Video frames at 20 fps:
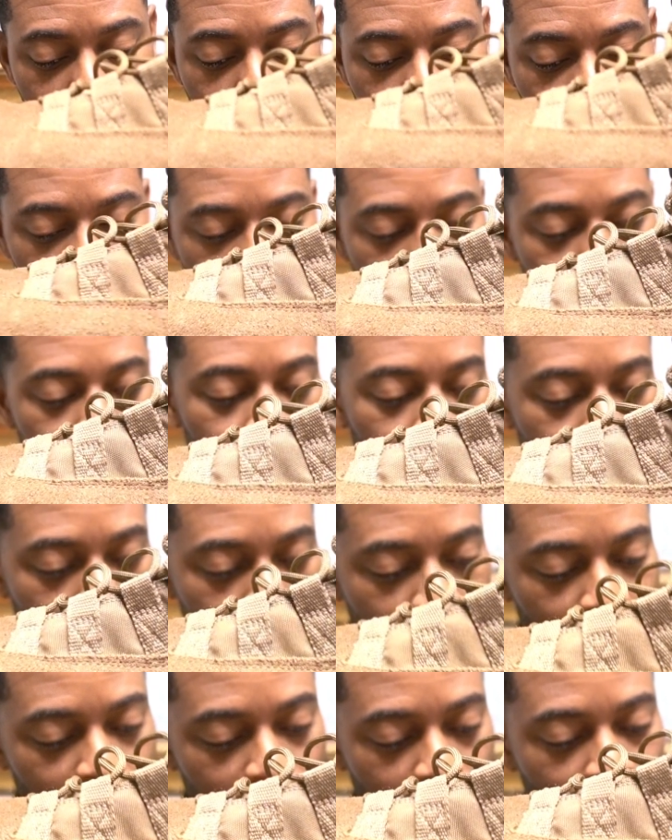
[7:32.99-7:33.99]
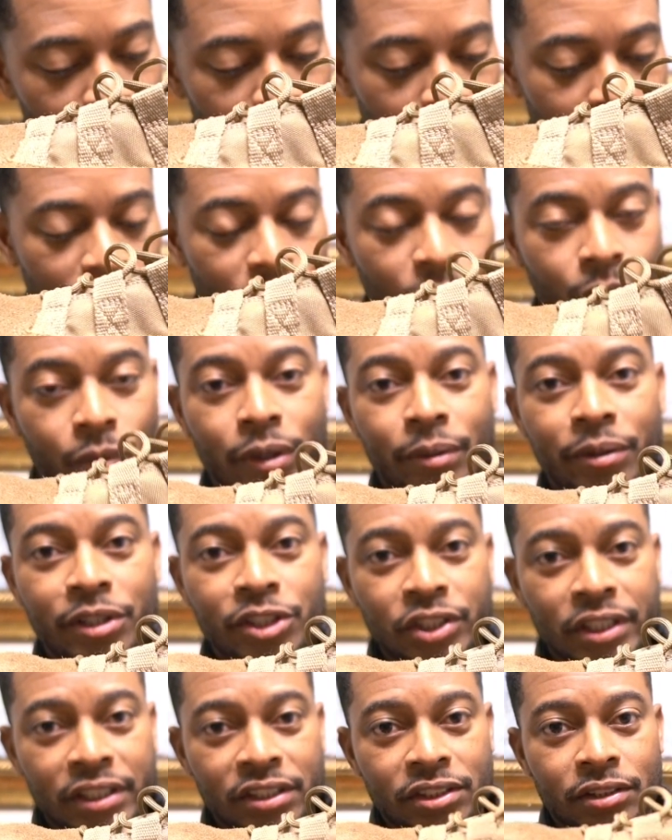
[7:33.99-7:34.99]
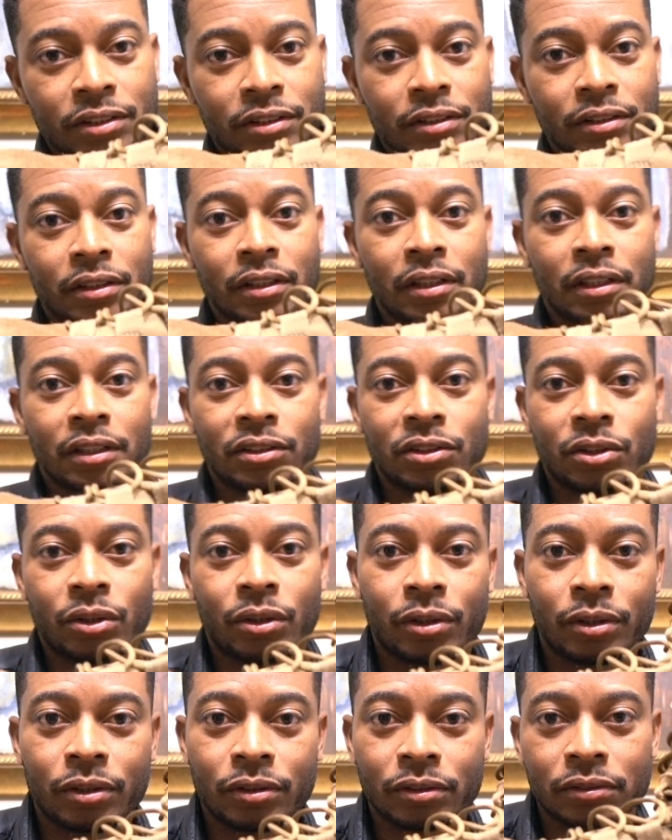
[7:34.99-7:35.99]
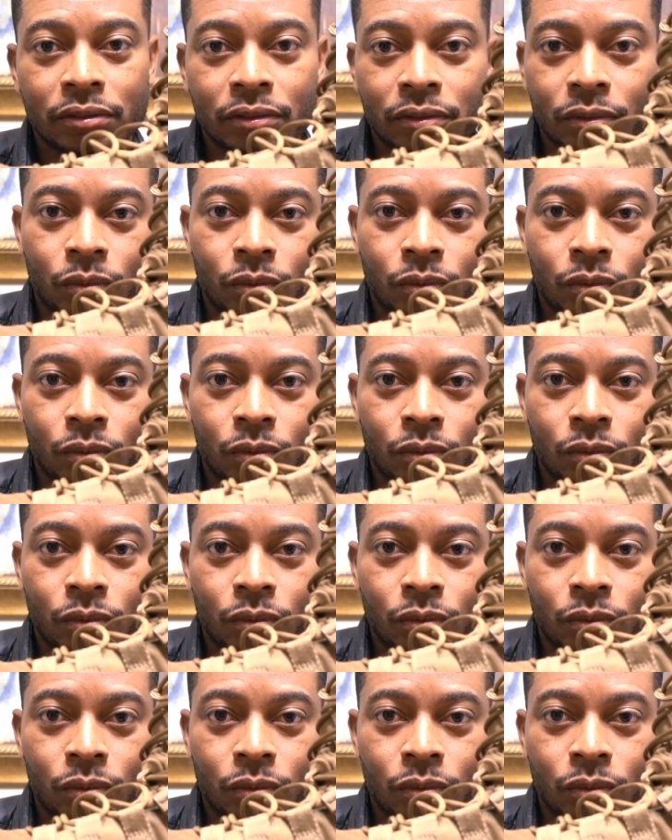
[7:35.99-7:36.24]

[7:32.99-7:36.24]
where we're just doing